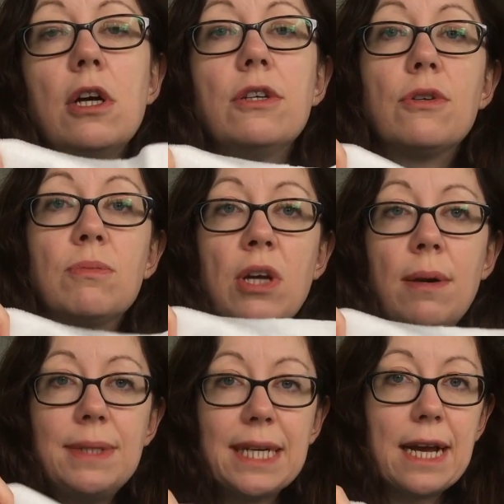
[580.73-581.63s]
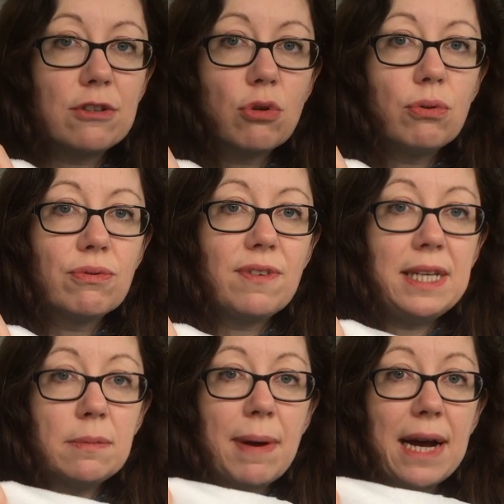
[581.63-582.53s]
sometimes it gets called
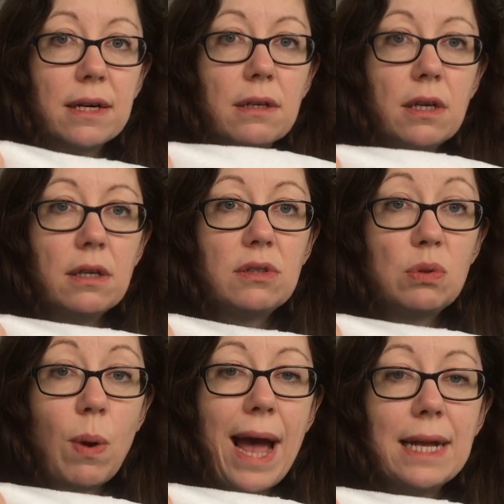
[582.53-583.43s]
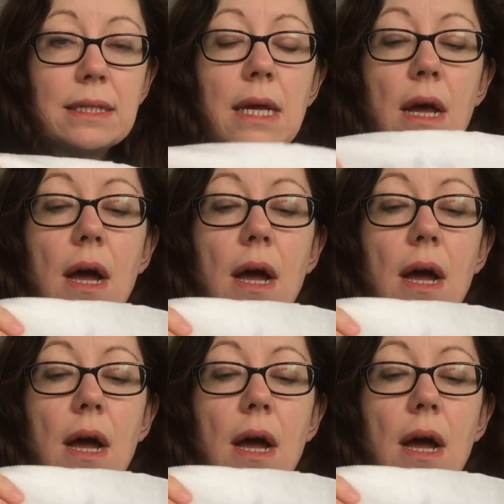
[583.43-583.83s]
fleece back sweat.